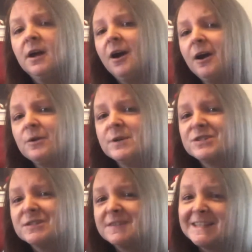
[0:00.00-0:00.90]
Our
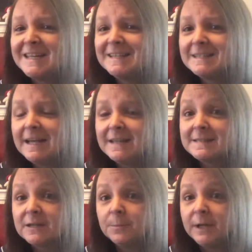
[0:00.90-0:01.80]
question of the day today is
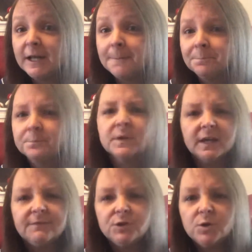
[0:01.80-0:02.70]
going to be,
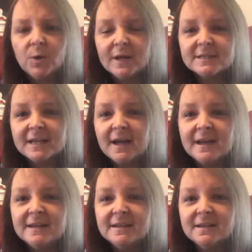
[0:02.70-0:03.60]
if you go outside,